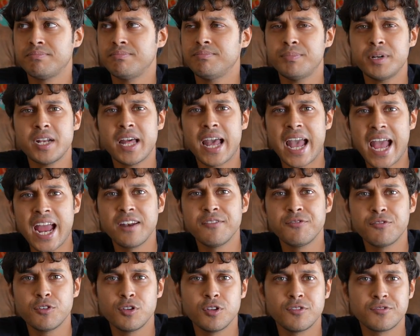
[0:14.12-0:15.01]
but a
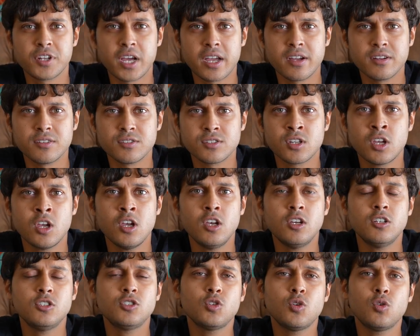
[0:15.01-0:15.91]
handful of tires.
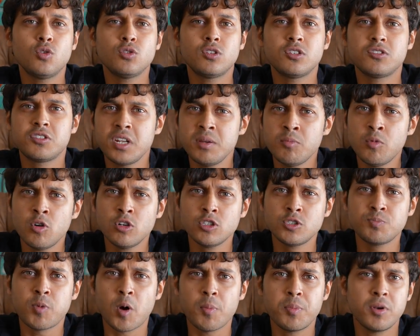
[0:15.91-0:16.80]
So the three
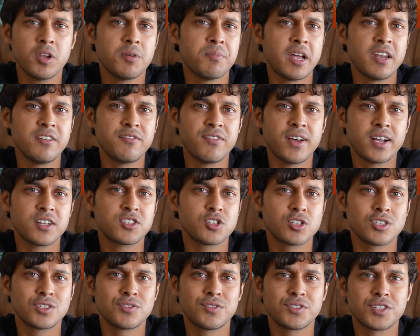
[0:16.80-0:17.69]
most popular
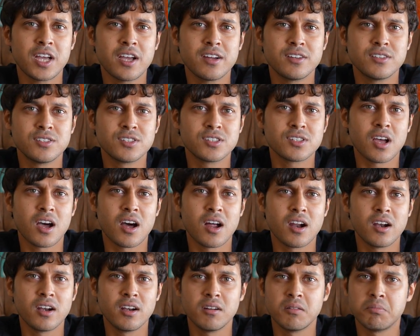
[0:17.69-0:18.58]
manufacturers for tires
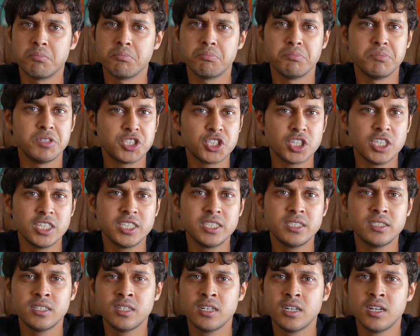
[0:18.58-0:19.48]
are
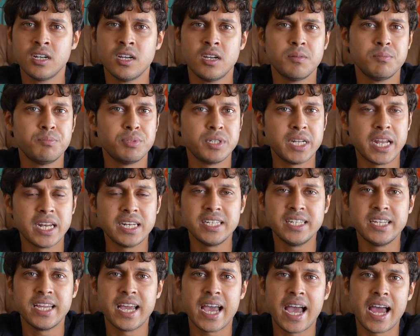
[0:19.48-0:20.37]
Michelin,
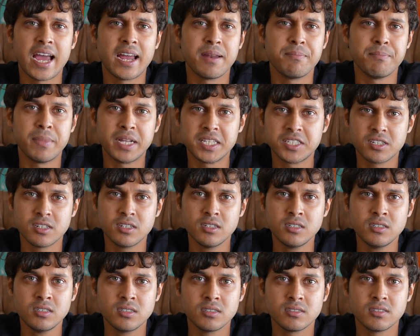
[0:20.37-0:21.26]
Pirelli and
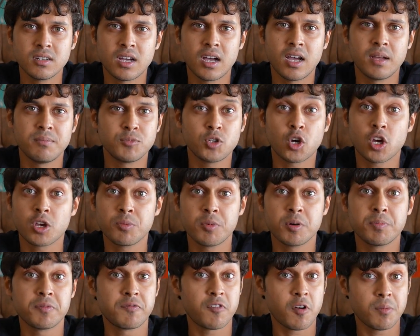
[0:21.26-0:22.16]
Metzeler. I'm talking
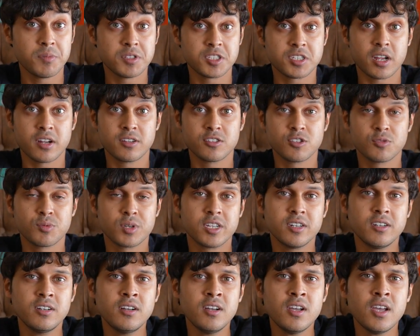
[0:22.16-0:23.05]
about performance tires over
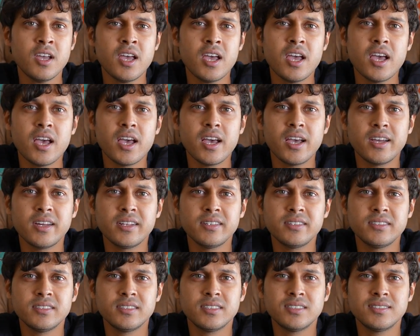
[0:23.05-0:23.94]
here.
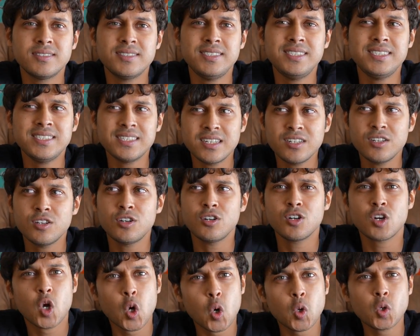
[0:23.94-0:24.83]
And these are
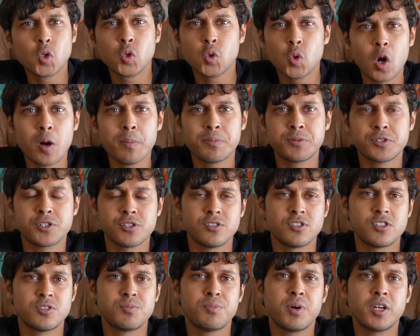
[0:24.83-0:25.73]
your go-to
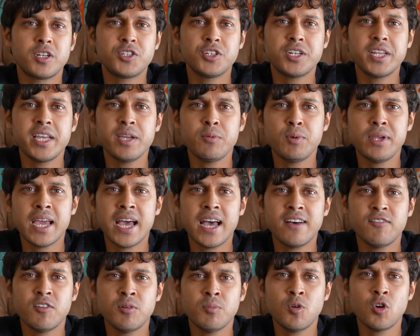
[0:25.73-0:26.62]
options. But today we
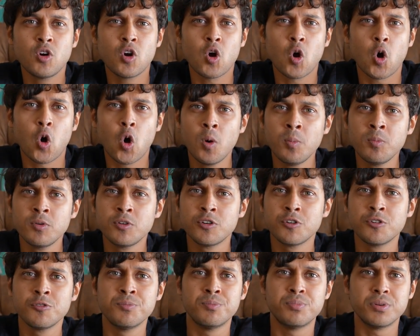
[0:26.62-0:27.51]
have a more
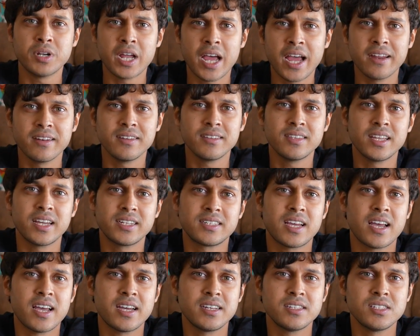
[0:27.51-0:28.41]
homegrown brand that
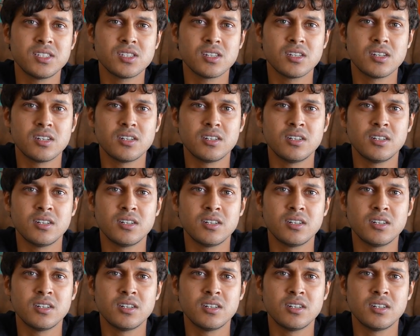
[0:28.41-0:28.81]
has